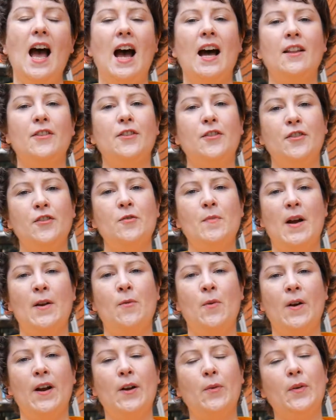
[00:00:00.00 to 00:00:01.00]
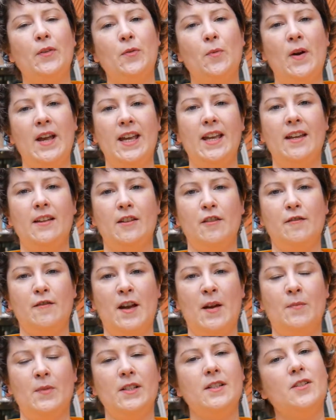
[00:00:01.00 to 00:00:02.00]
and through my work with Waking the
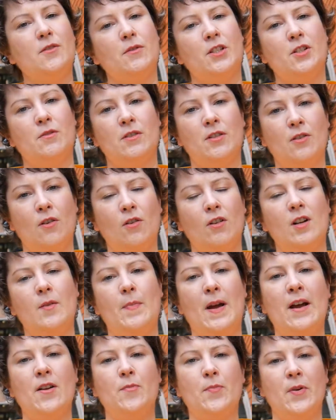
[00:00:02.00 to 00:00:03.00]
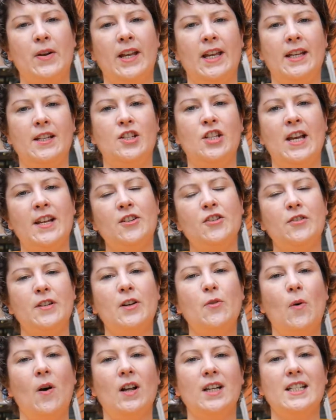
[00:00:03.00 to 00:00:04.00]
Feminists, which was all about bringing gender
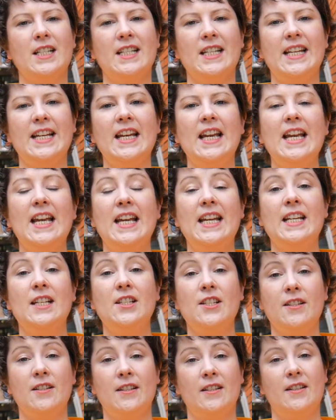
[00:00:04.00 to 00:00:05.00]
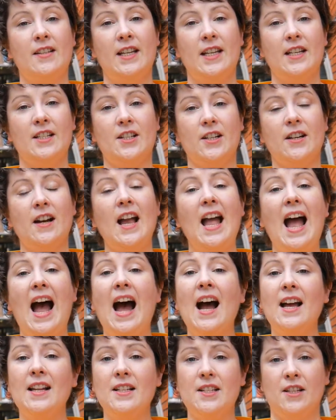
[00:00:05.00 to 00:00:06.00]
equality into the theatre
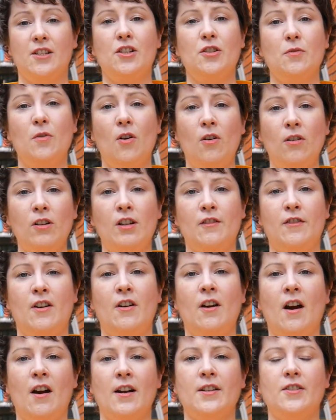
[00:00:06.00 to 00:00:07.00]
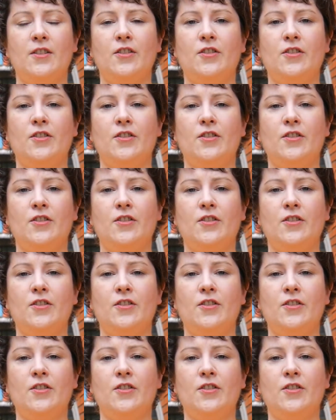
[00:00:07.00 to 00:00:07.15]
and into all of our arts